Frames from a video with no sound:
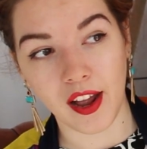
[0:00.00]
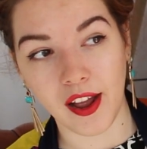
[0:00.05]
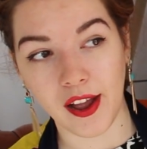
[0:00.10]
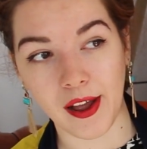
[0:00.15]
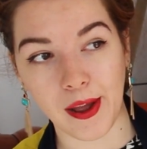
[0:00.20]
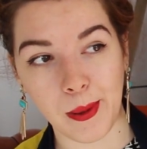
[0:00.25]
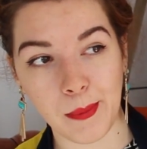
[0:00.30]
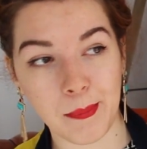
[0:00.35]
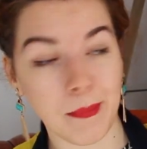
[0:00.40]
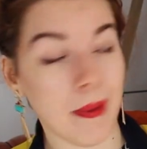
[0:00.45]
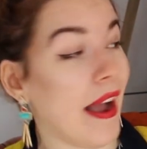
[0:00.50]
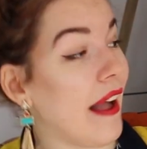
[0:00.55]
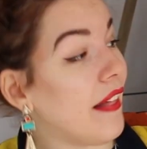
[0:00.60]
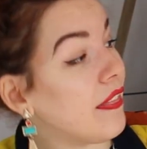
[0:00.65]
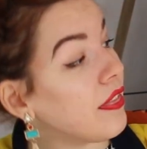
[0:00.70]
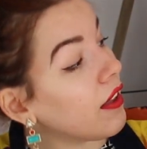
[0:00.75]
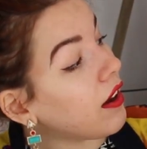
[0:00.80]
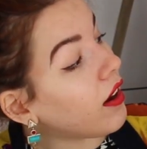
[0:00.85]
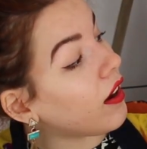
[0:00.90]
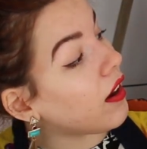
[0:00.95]

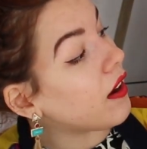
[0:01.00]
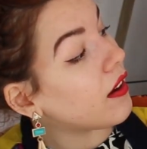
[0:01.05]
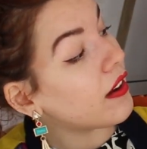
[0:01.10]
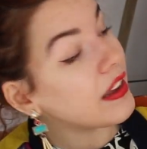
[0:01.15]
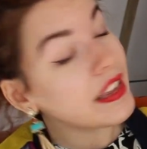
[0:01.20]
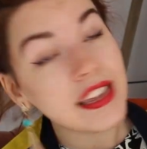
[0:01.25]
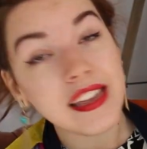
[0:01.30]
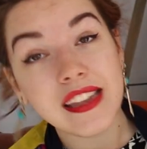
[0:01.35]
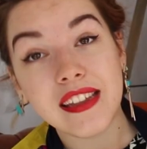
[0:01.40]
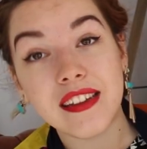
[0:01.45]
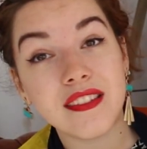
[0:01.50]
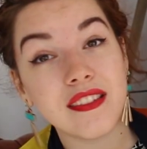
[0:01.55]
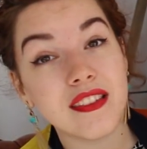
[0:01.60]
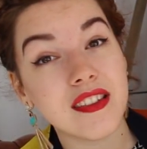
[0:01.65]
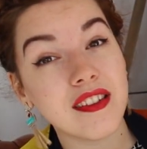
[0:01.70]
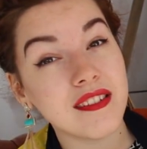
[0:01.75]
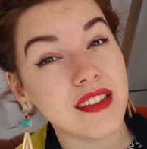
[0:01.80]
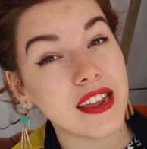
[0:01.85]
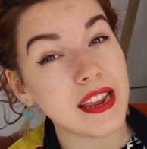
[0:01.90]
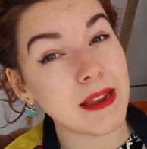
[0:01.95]
And the eye is
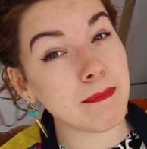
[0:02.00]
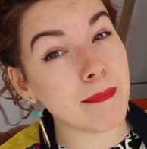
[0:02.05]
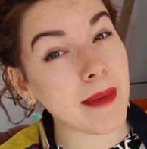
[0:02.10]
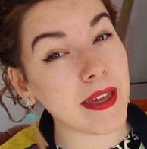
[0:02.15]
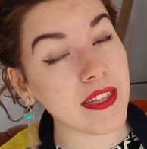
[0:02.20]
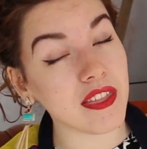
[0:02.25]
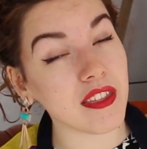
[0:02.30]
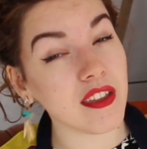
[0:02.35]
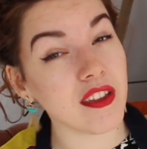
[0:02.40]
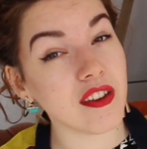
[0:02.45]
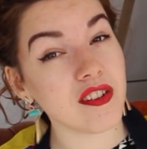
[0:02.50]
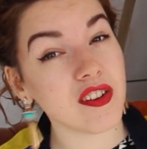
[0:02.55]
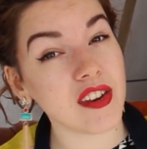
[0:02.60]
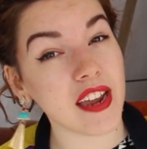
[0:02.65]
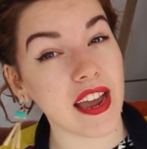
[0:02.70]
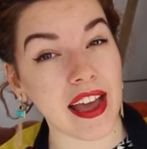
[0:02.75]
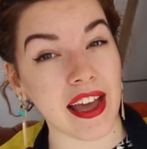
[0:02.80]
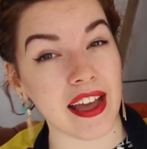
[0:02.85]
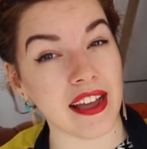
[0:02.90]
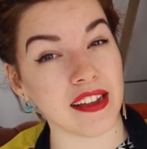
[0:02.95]
the same method
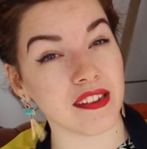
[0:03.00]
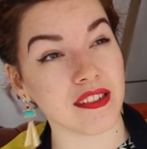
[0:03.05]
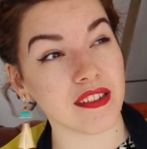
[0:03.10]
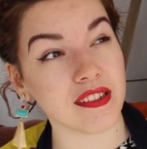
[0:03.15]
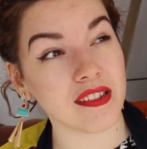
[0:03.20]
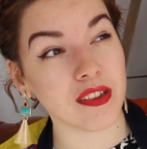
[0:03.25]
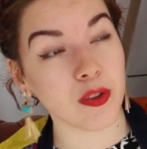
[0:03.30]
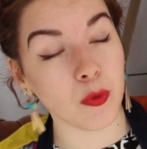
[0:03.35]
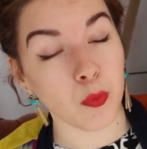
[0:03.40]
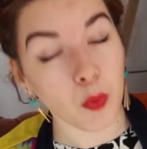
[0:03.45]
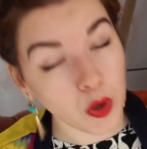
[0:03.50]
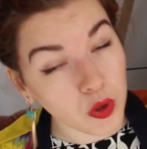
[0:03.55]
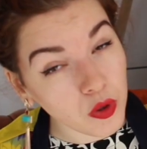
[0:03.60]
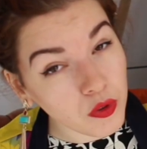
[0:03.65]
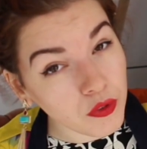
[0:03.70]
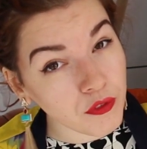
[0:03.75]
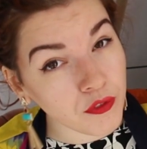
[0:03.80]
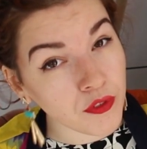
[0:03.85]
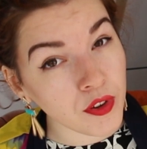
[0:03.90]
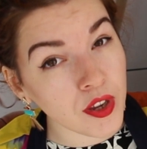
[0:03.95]
as the
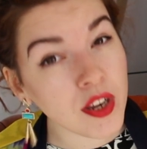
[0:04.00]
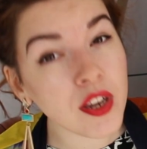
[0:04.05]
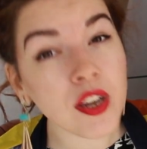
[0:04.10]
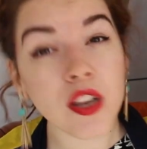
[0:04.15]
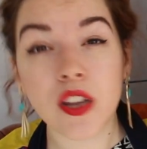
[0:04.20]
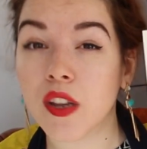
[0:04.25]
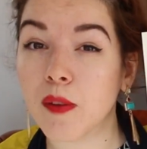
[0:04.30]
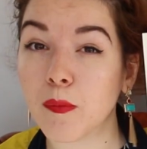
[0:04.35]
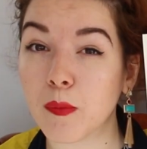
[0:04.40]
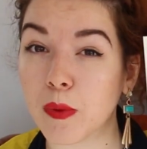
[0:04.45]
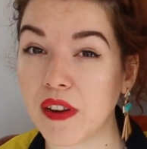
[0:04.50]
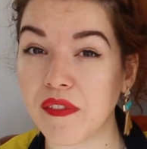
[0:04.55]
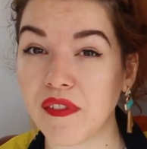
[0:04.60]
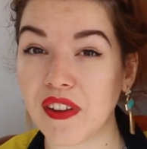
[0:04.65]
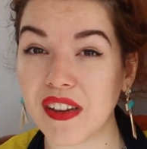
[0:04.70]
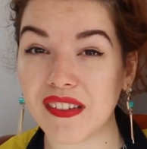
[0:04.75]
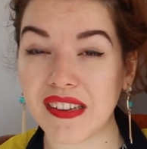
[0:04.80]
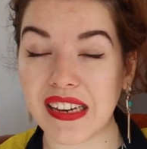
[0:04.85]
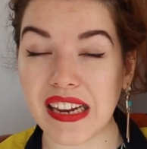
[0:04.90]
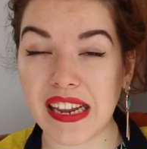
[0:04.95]
wolf
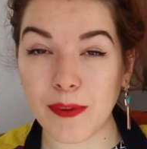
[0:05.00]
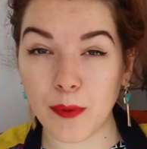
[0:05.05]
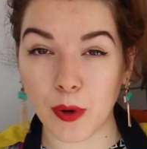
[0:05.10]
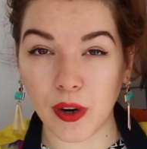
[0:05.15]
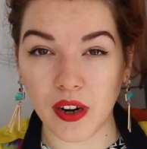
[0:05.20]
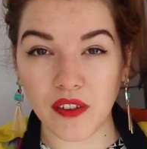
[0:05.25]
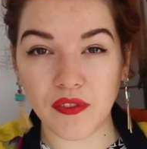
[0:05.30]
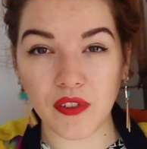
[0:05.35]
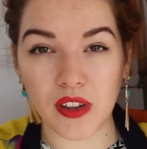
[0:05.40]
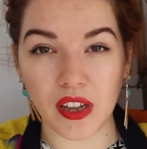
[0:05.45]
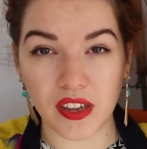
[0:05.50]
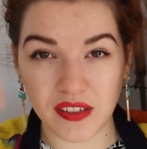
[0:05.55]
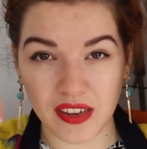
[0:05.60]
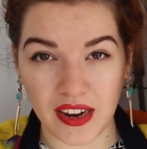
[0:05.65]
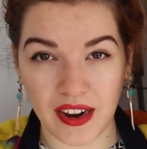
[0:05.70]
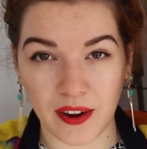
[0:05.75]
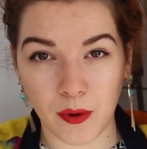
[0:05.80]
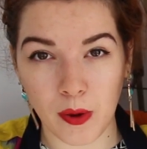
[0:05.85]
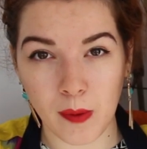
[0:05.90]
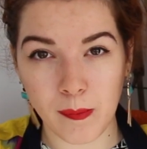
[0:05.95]
previously, where I've
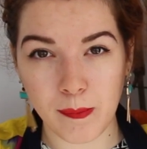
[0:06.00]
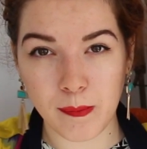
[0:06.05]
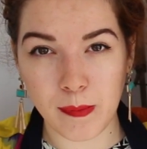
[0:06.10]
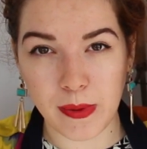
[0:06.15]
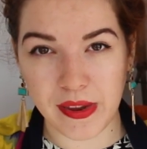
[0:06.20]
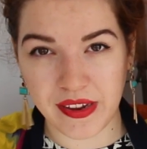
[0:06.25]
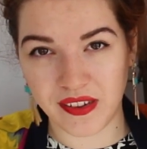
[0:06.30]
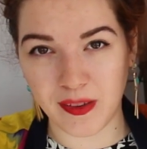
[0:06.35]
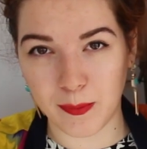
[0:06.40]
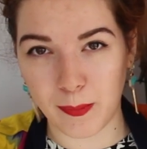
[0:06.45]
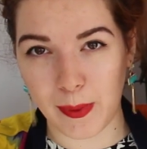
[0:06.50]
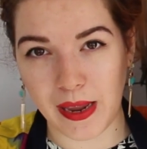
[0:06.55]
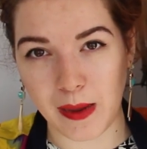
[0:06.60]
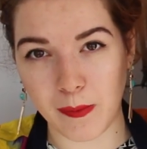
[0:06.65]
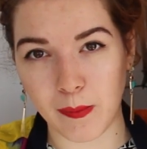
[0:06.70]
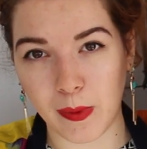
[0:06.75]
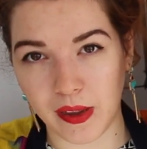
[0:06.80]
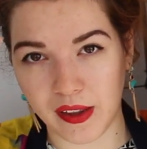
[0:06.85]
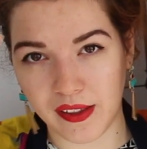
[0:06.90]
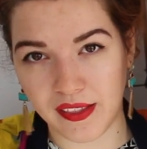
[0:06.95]
cut out a piece of
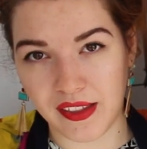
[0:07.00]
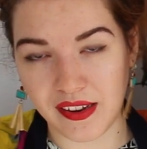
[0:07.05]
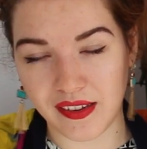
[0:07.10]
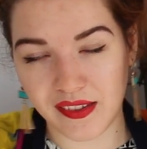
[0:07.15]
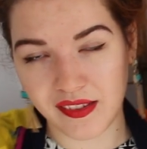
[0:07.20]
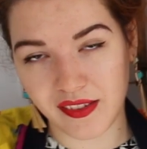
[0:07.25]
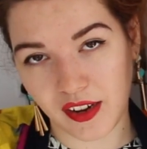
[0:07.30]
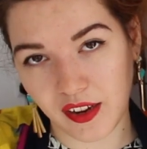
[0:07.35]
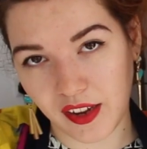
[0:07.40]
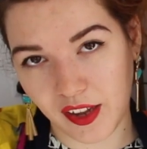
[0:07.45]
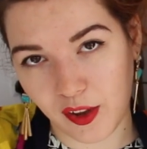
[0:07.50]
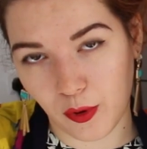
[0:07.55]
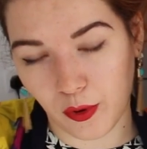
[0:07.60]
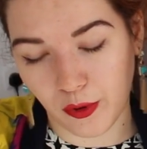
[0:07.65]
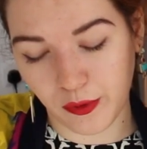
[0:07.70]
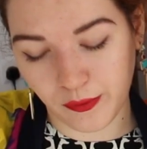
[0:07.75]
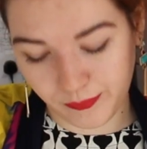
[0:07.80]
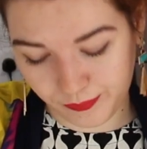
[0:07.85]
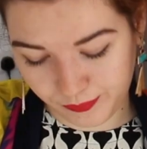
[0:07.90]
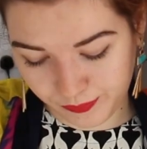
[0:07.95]
paper and then stuck it
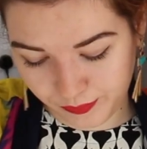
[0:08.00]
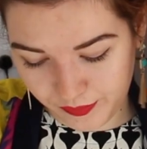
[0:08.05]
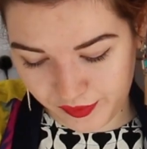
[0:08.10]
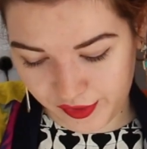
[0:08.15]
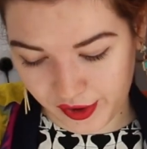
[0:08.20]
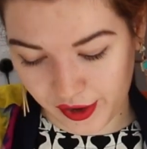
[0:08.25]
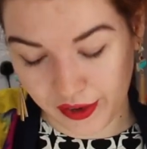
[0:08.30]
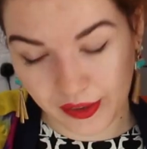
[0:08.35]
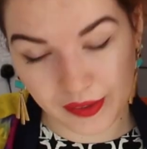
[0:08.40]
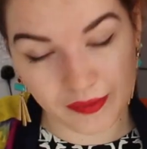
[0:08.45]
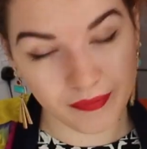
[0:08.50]
on. So.